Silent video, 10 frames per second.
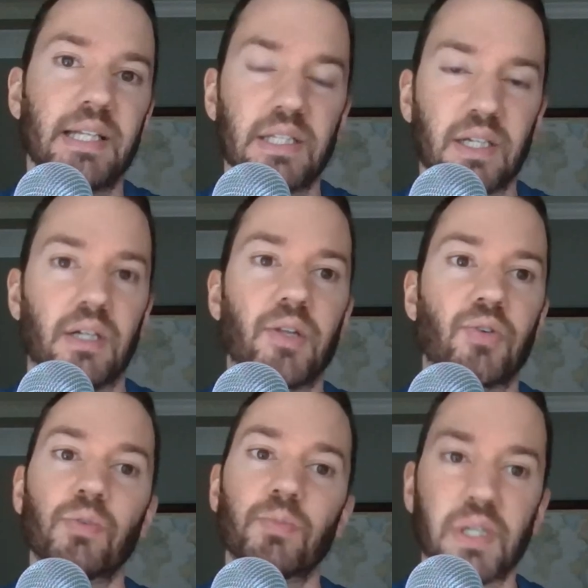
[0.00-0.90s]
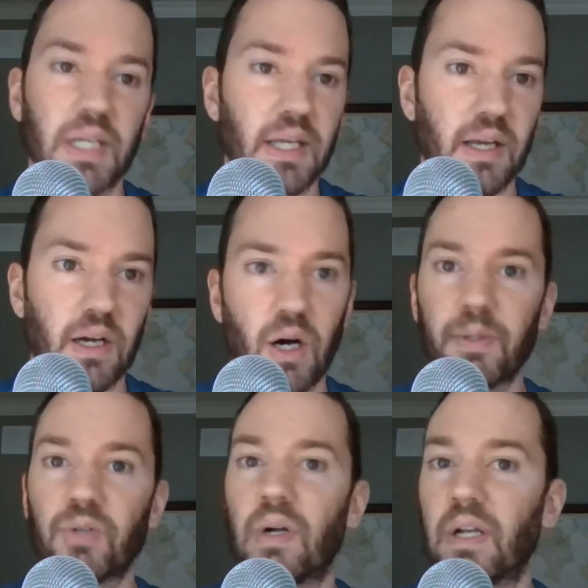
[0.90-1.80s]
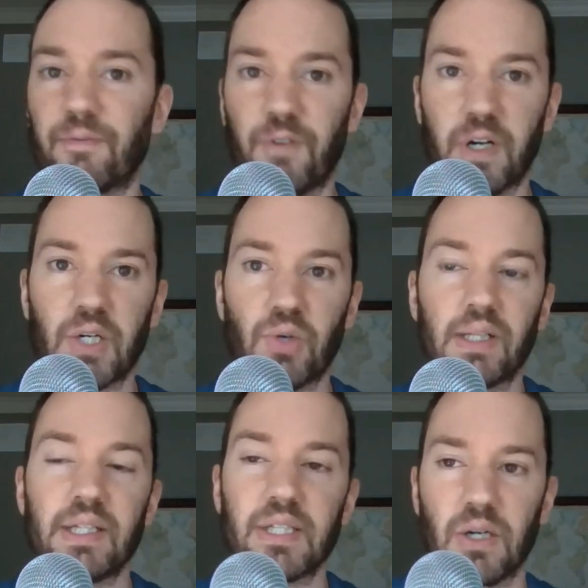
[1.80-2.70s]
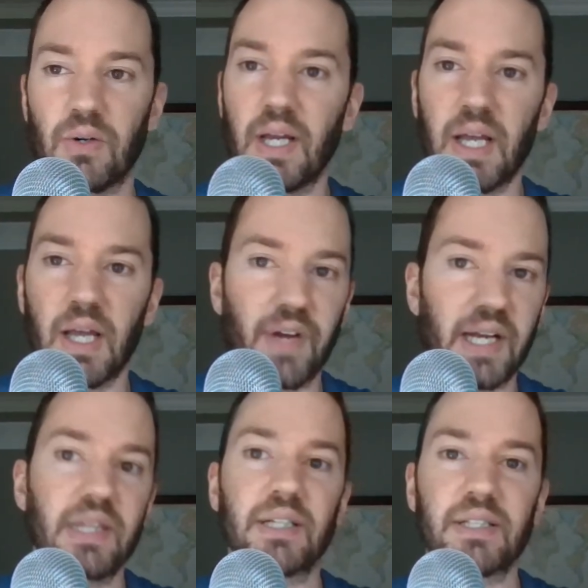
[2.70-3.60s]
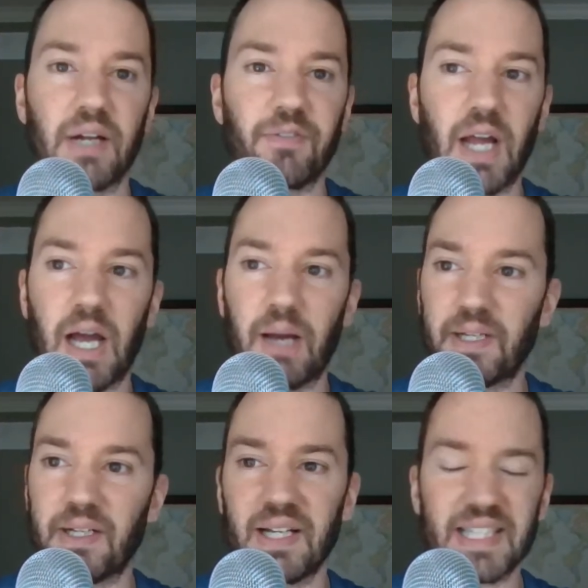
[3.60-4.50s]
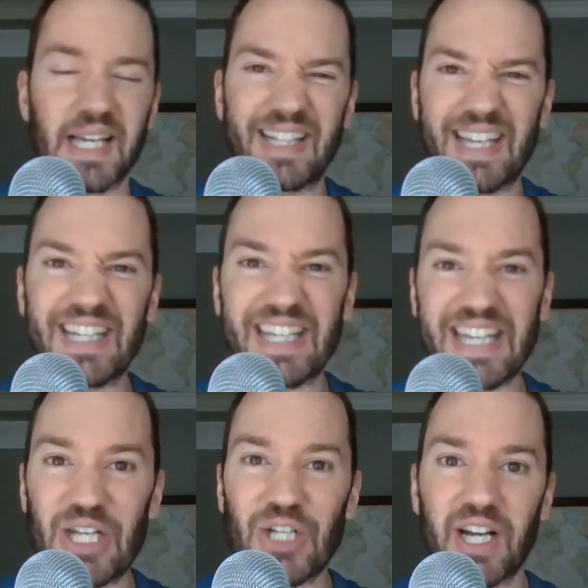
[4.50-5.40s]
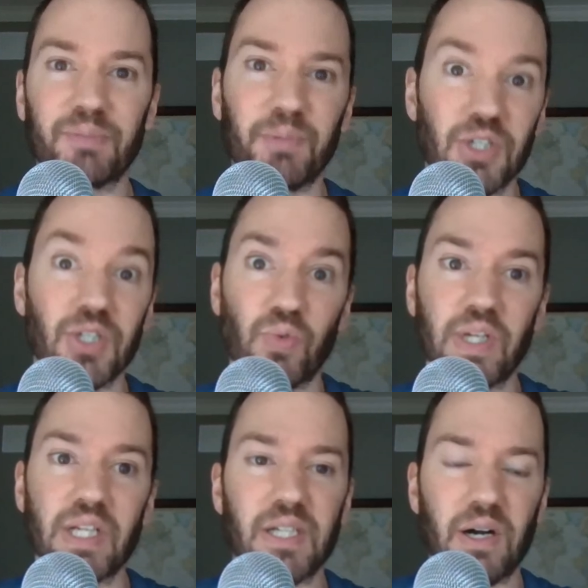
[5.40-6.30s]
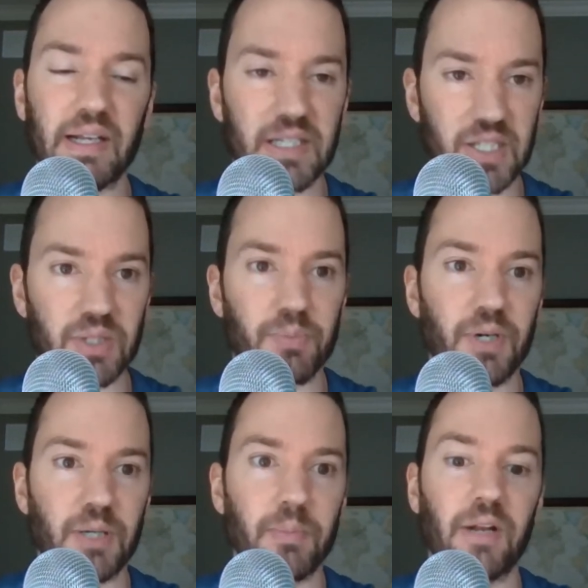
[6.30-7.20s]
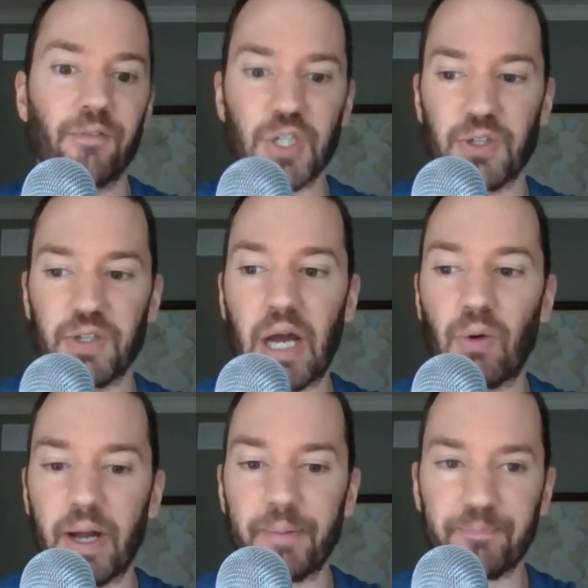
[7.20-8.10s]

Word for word: in another room so you can get up and running very quickly. So if anything's to ever happen, it's kind of like hitting eject, but just restarting it. So it's pretty beneficial that way.